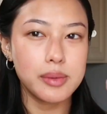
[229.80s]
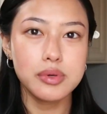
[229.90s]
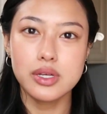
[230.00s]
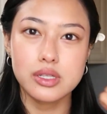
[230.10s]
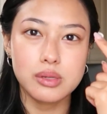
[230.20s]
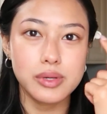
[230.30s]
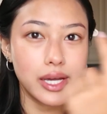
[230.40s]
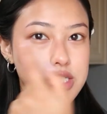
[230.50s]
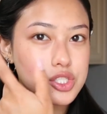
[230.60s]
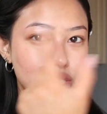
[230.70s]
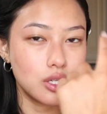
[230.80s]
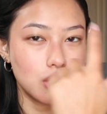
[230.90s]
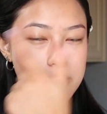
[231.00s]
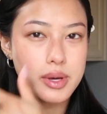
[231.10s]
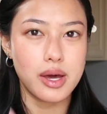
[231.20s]
I put a little bit extra
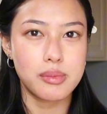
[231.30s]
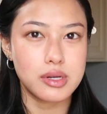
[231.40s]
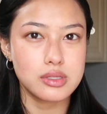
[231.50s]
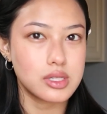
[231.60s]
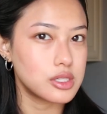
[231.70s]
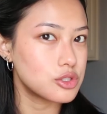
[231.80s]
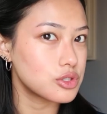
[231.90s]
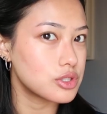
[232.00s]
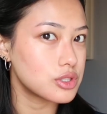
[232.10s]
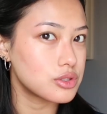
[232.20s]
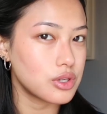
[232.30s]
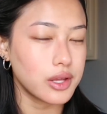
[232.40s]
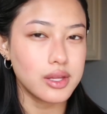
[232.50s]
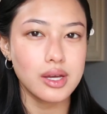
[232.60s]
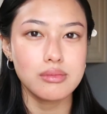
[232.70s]
on my eyebrows than I usually do, so
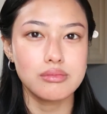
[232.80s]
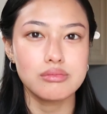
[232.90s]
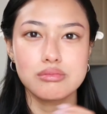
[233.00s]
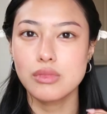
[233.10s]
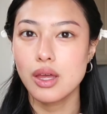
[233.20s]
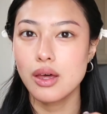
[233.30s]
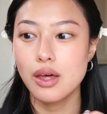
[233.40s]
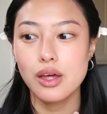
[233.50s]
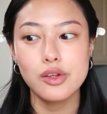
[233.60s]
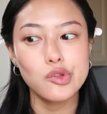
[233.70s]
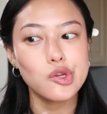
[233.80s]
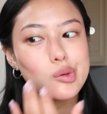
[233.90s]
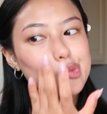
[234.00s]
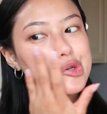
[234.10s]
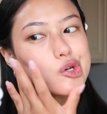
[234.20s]
I think I'm
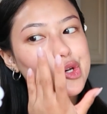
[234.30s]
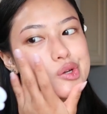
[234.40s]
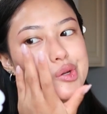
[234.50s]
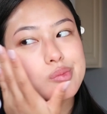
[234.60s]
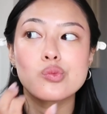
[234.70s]
good.